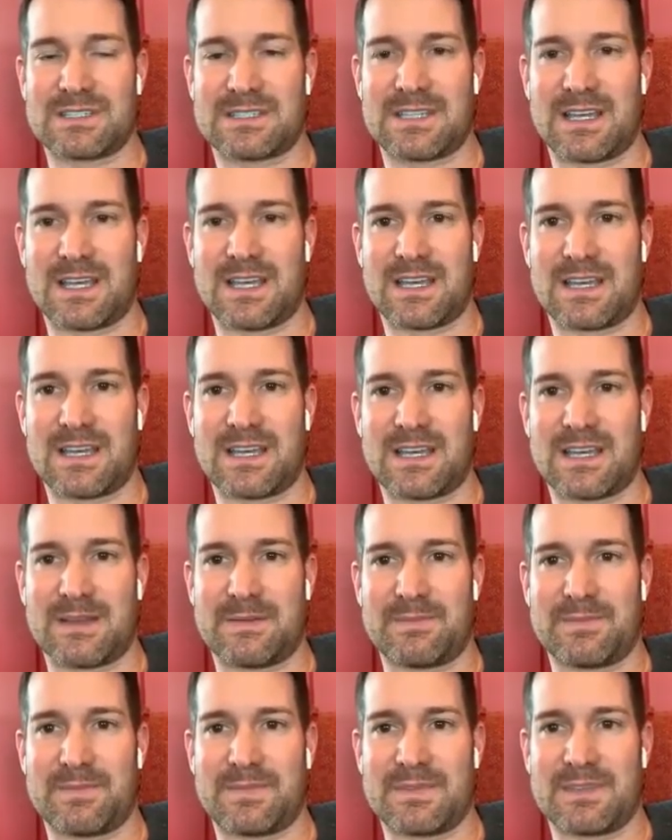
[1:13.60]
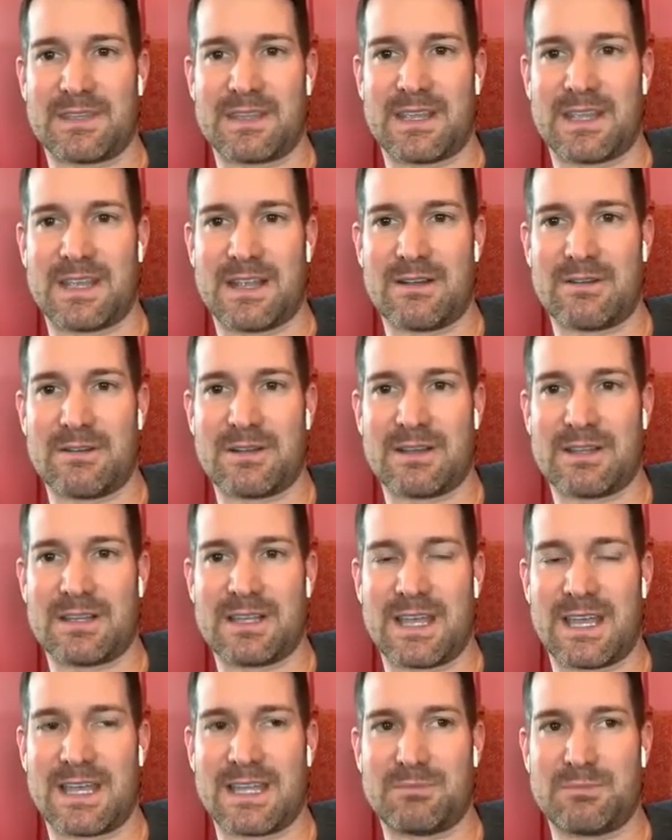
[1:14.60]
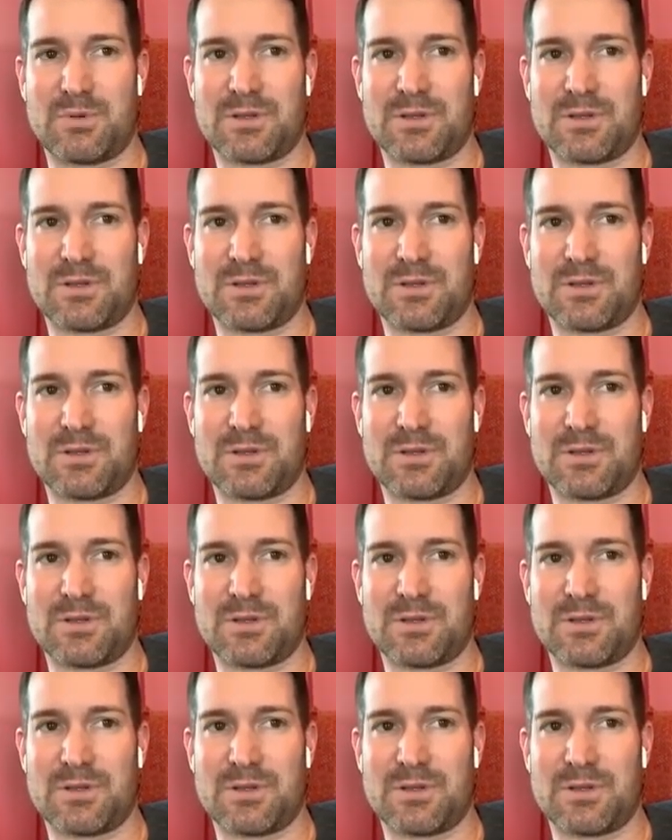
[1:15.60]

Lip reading: Aaron had